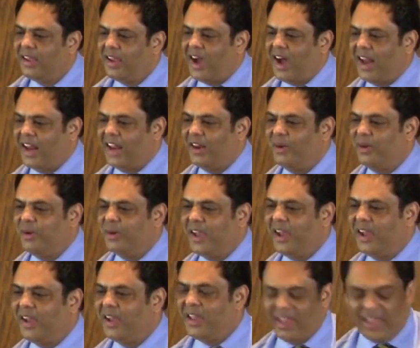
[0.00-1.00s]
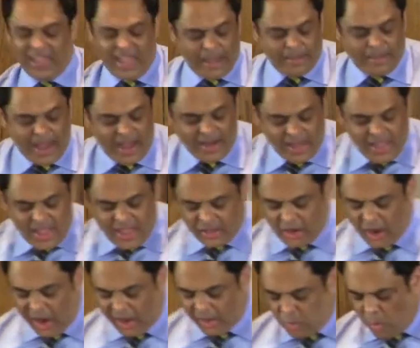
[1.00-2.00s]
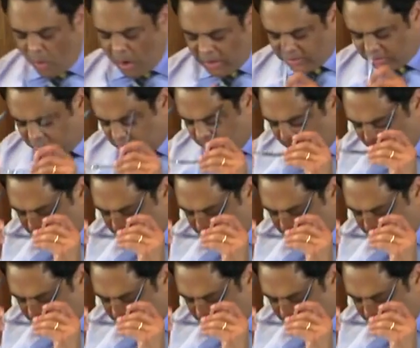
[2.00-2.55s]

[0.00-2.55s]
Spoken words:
Hallelujah. Amen? God wants to